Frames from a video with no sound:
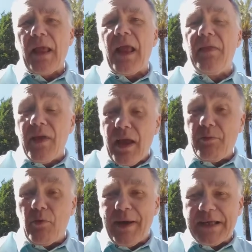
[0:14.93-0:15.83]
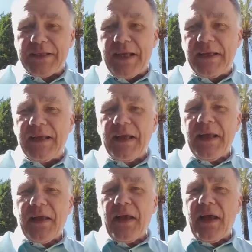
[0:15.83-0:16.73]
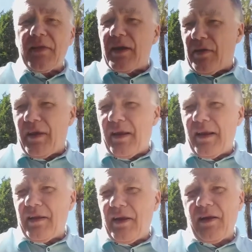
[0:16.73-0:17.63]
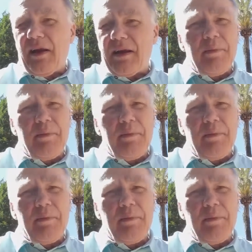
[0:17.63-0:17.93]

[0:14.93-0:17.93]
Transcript: the April magazine that I think you'll like.